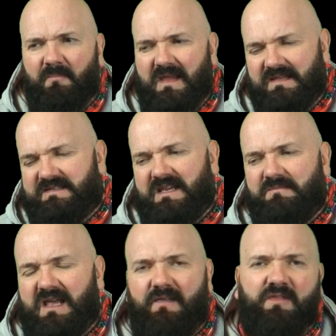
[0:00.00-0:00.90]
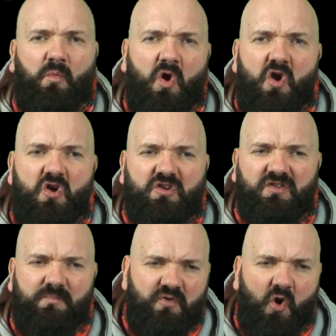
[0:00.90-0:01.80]
it seemed that the work
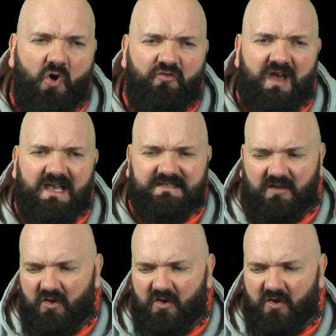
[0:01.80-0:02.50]
and the progress